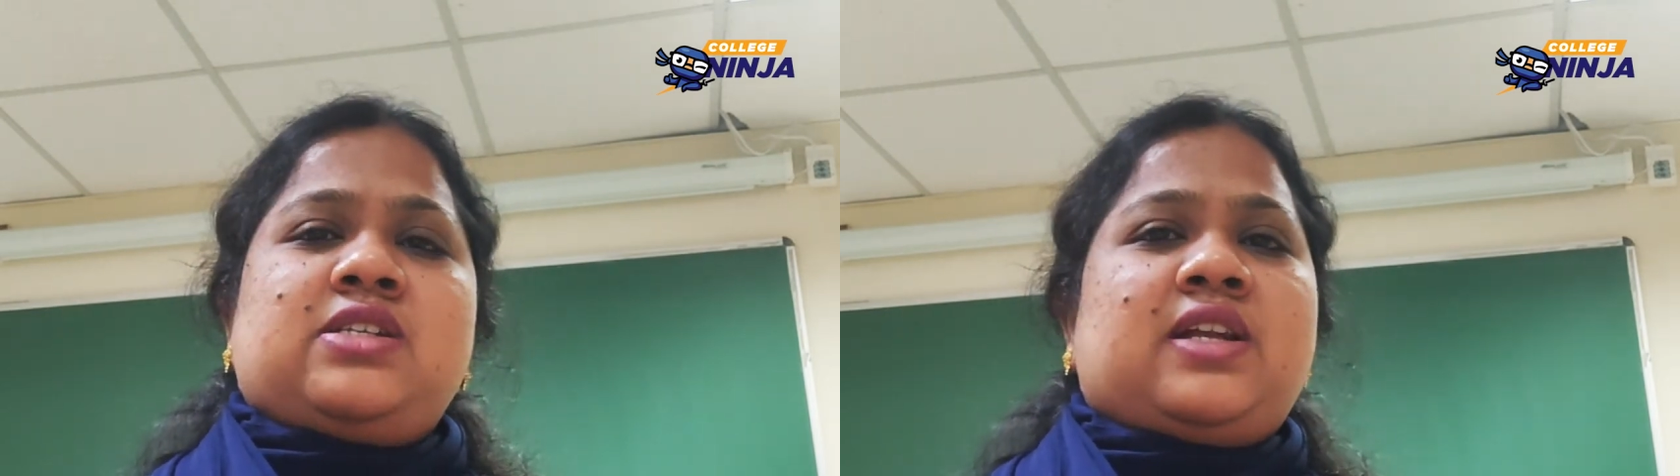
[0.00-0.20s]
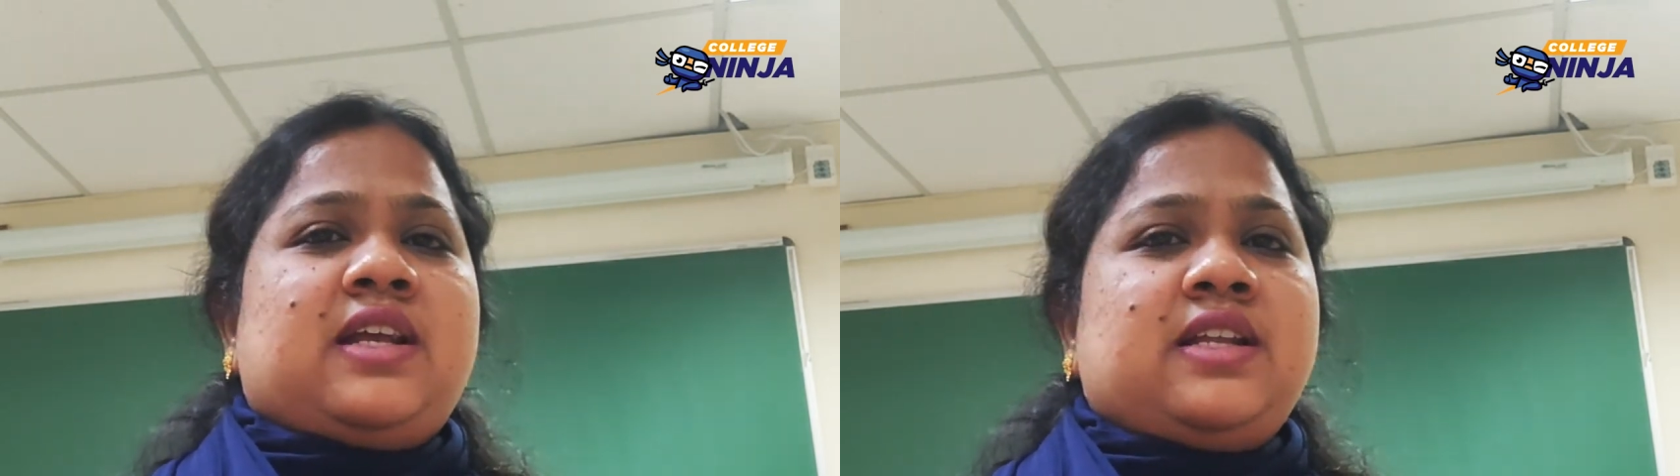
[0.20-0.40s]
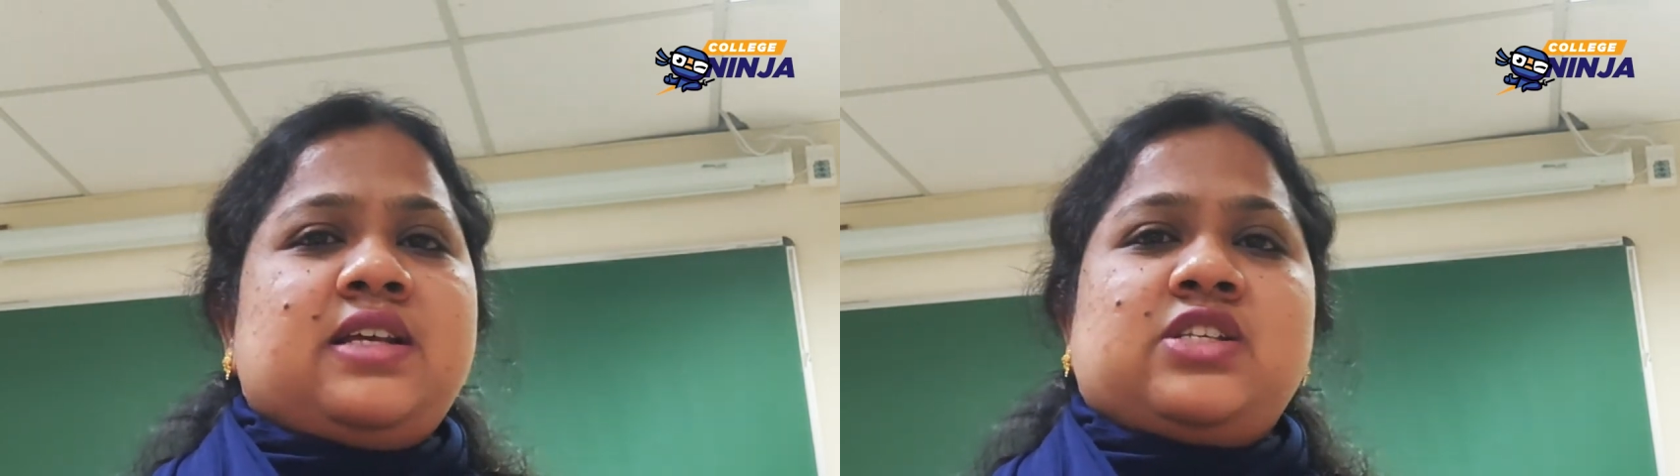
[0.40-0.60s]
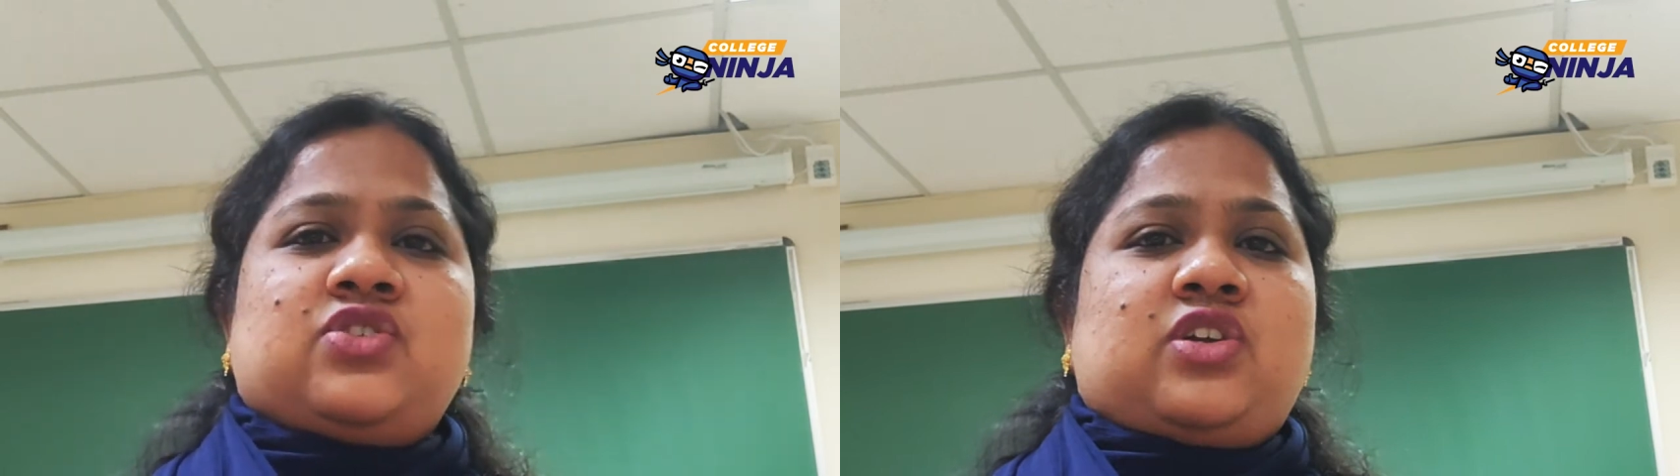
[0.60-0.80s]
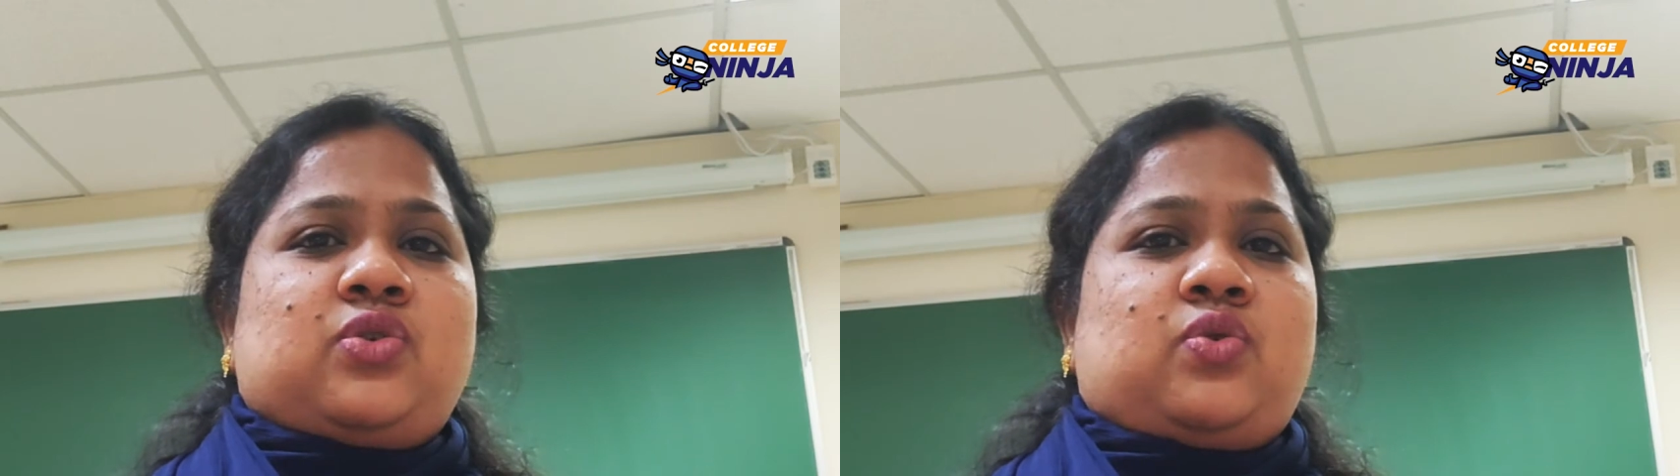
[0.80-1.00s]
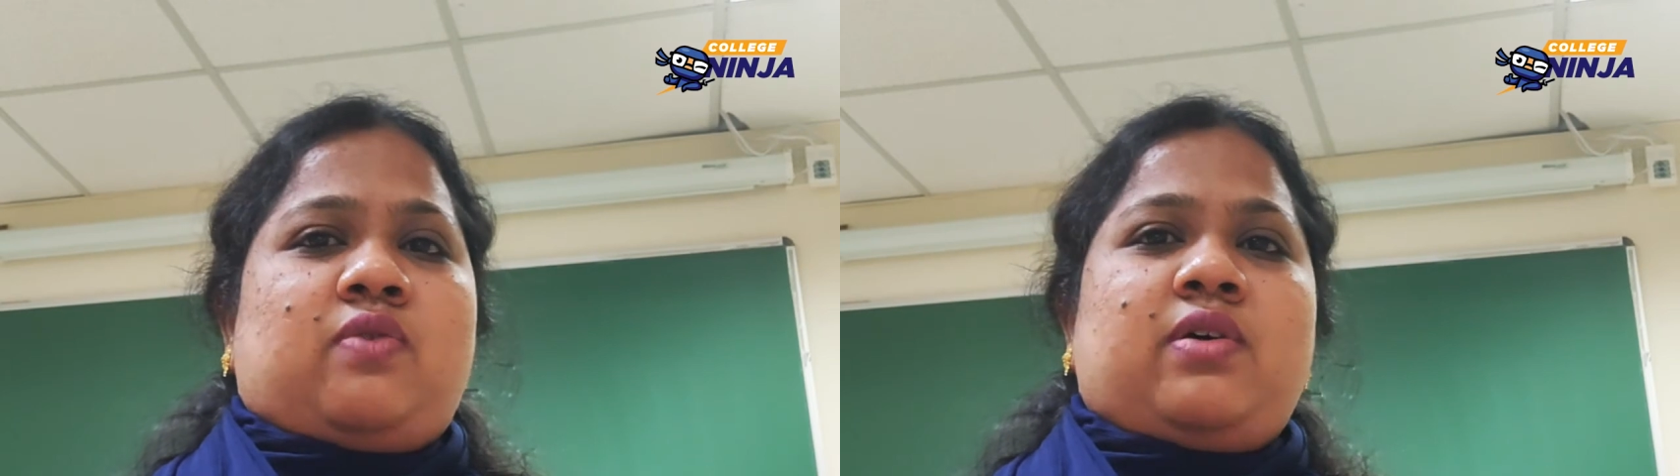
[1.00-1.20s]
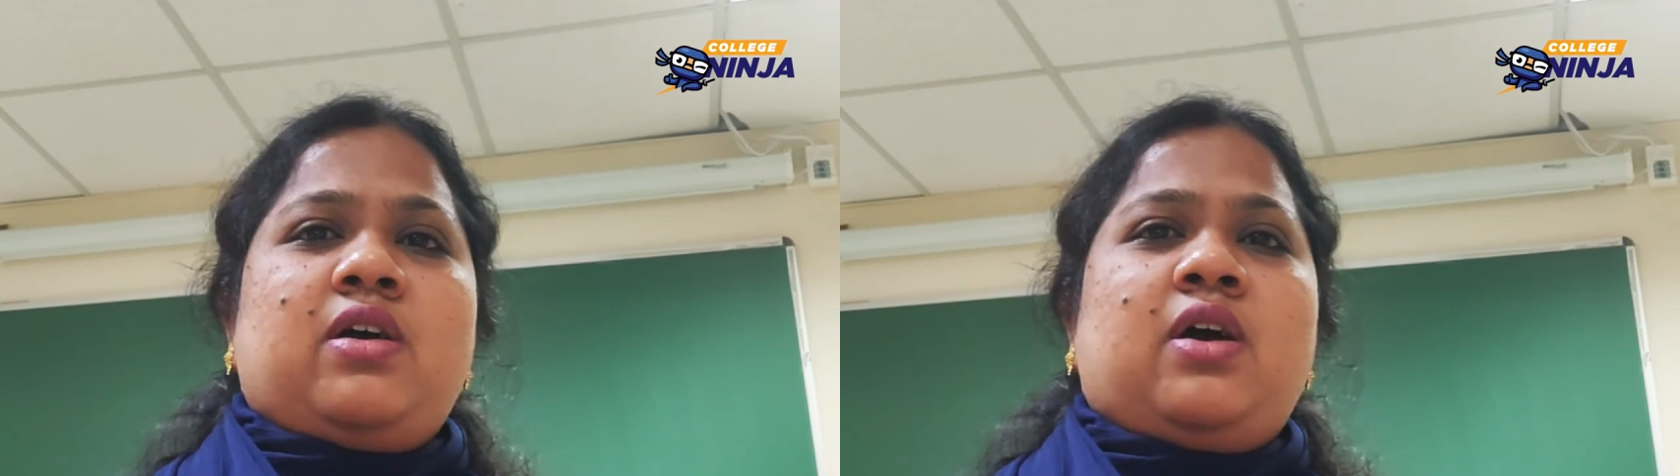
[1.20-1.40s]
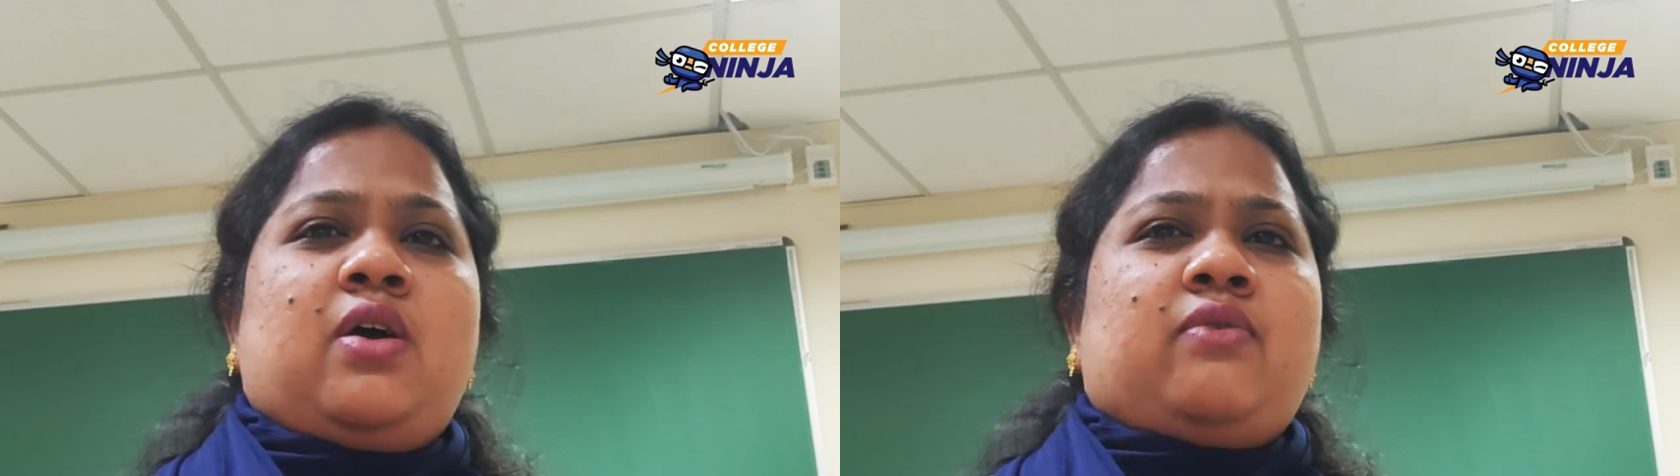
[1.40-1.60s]
serious threat to
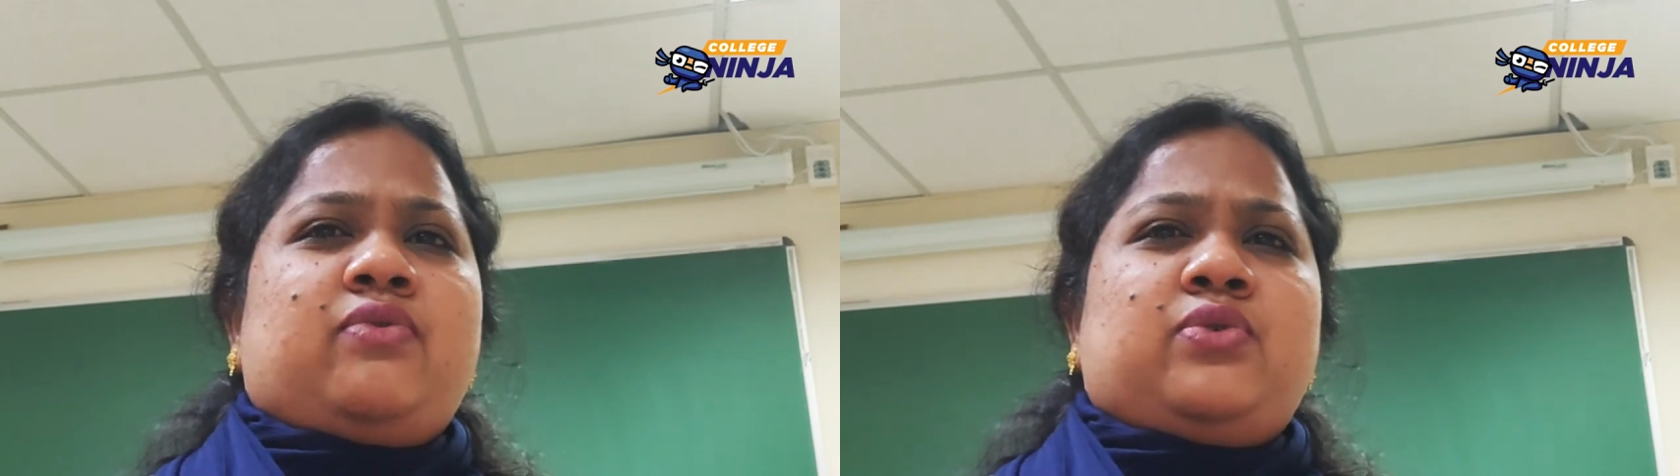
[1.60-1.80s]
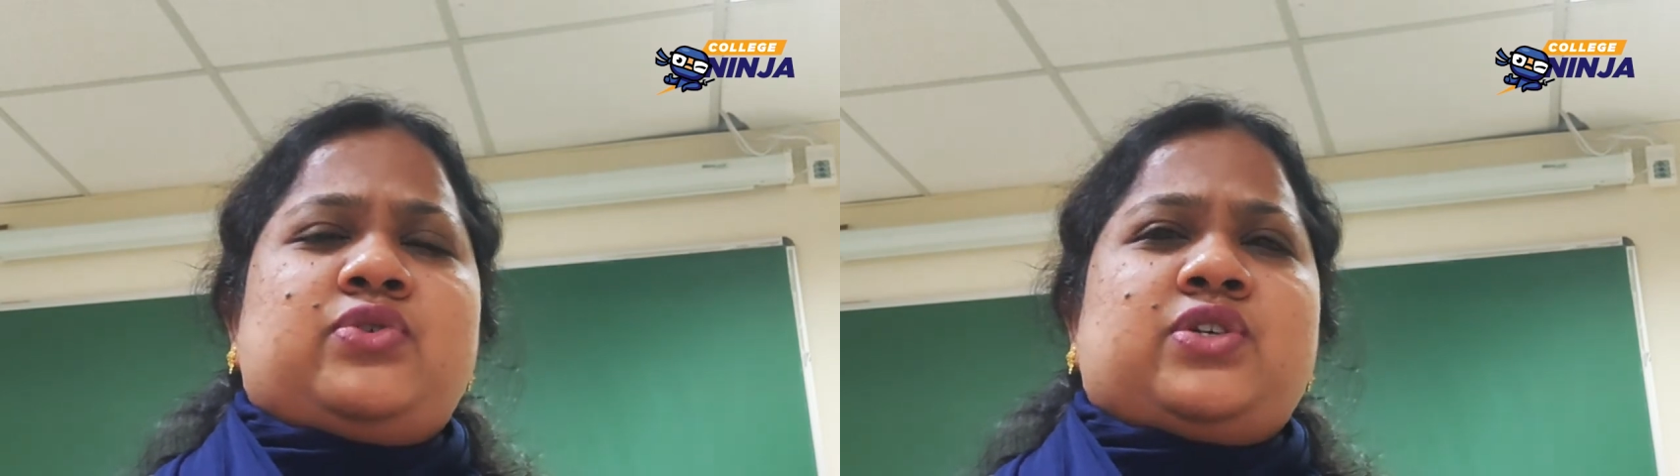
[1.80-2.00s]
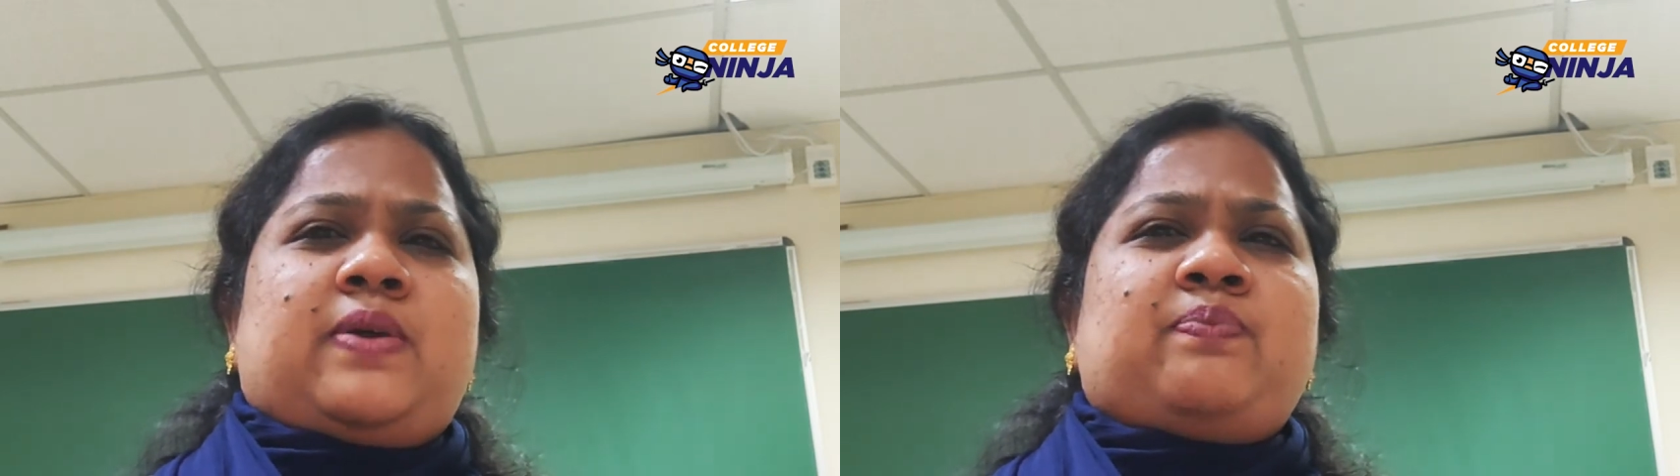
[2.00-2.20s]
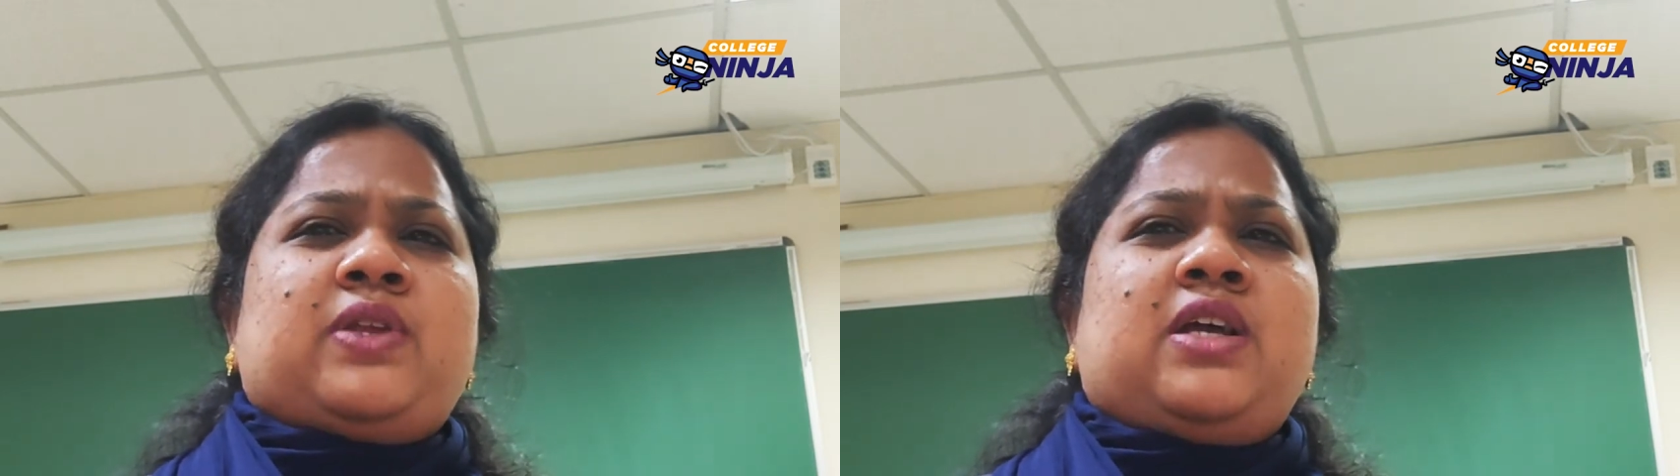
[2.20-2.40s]
our future.